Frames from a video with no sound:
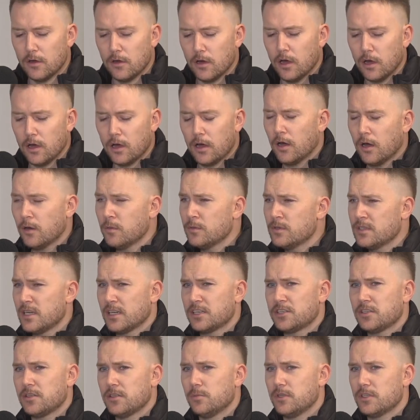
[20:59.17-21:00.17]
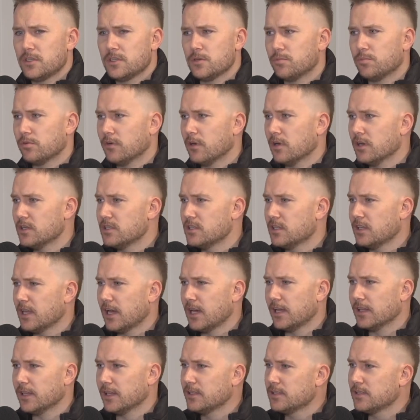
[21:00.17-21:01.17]
I was actually a bit surprised that
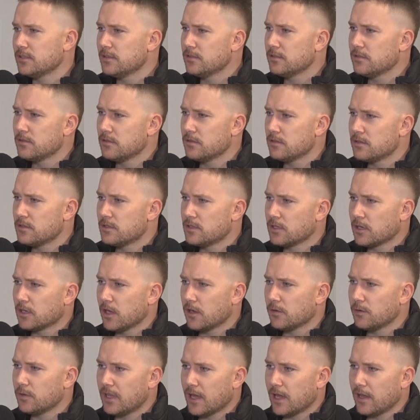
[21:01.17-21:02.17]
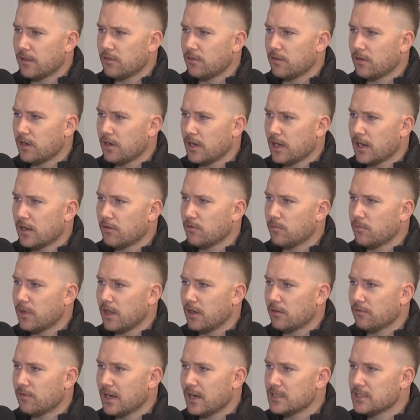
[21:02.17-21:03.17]
they elected to go with that 1,300
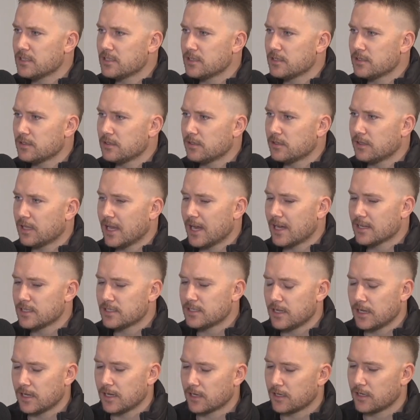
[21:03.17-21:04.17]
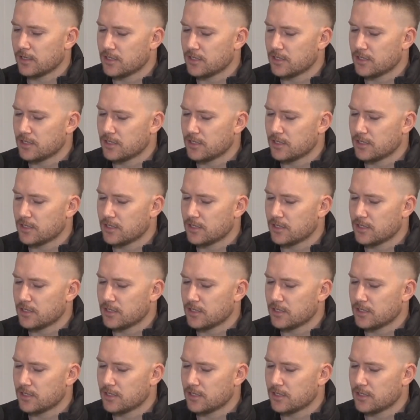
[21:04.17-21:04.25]
metre race last start,